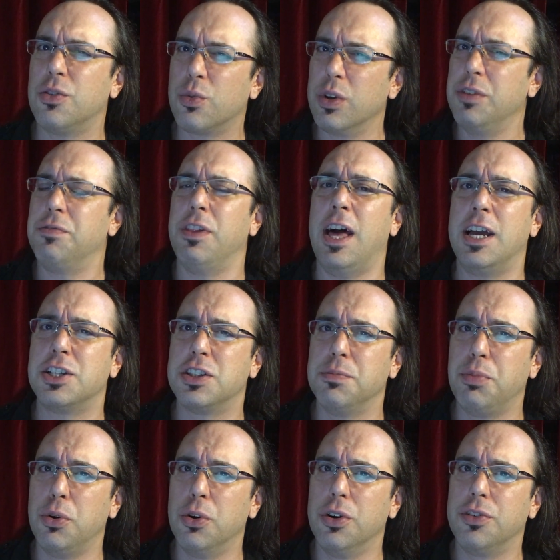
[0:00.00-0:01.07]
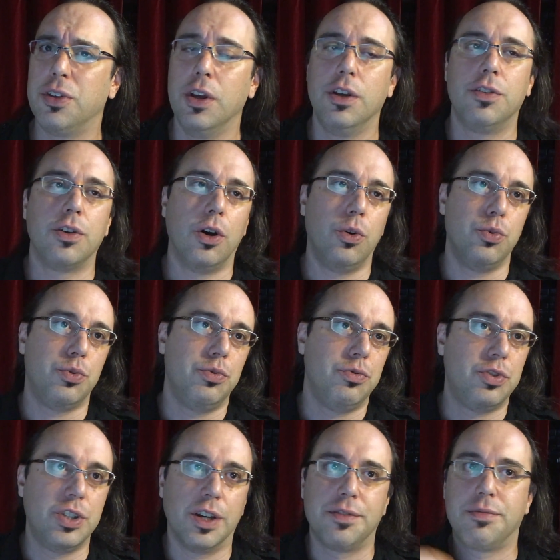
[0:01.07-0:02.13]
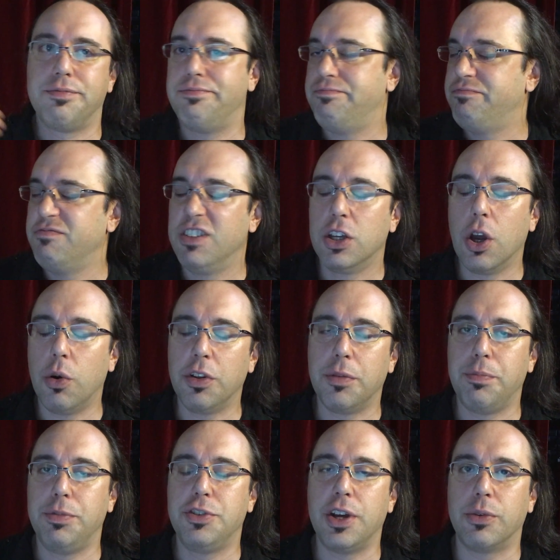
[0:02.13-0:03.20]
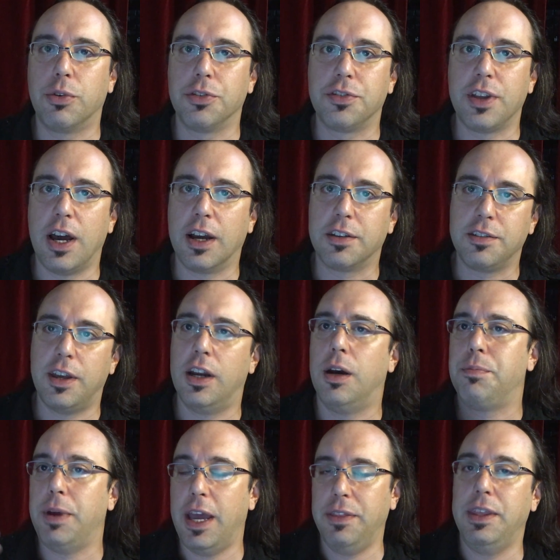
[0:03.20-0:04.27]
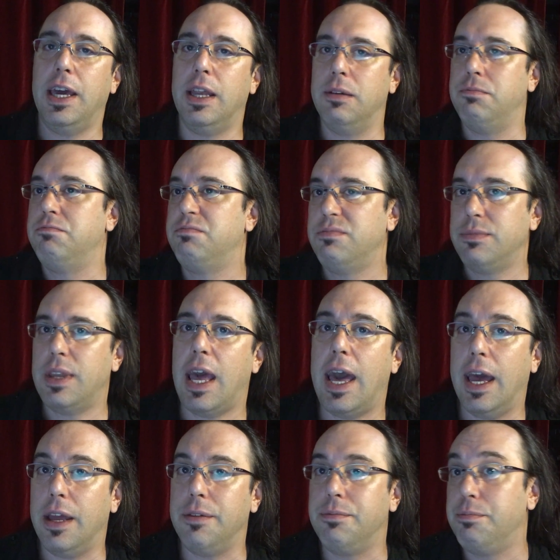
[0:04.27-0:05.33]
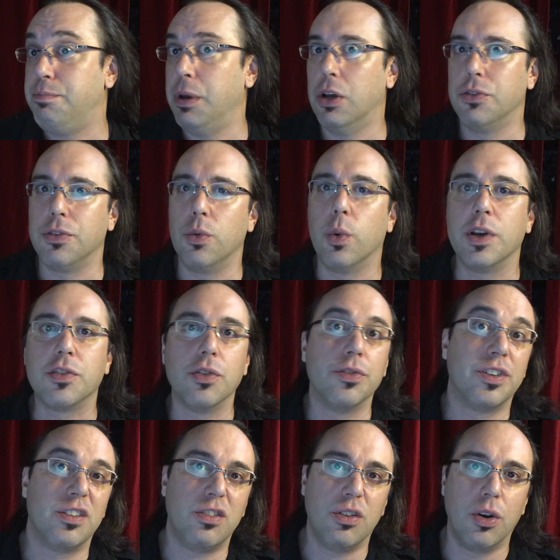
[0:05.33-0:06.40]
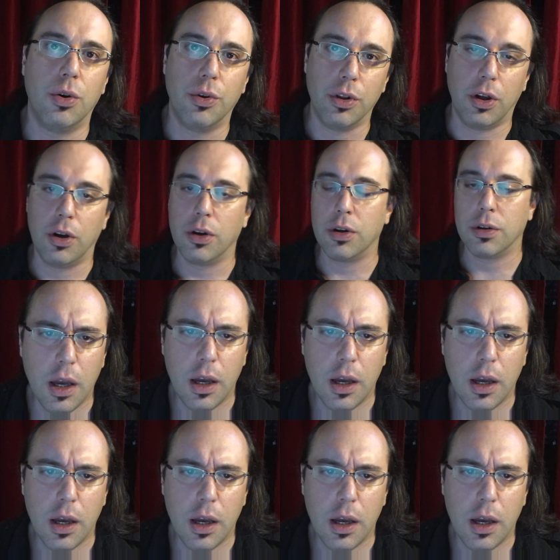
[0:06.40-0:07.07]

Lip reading: reflash the boards, so just go with a general stock setup and then add bells and whistles as you go along.